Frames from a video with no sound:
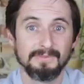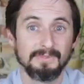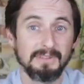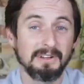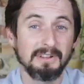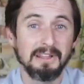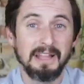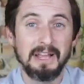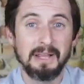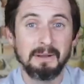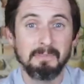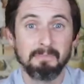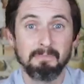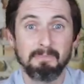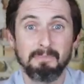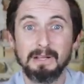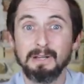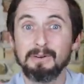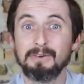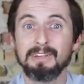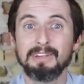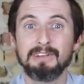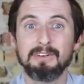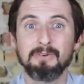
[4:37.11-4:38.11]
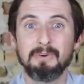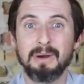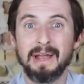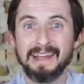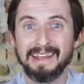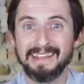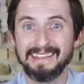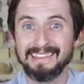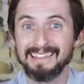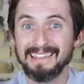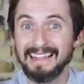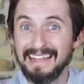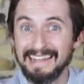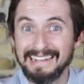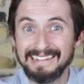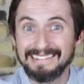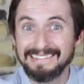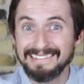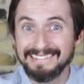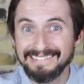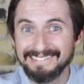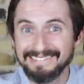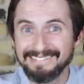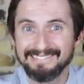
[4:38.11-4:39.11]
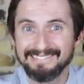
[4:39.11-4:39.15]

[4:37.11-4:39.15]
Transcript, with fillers: They're like bearded dragon light.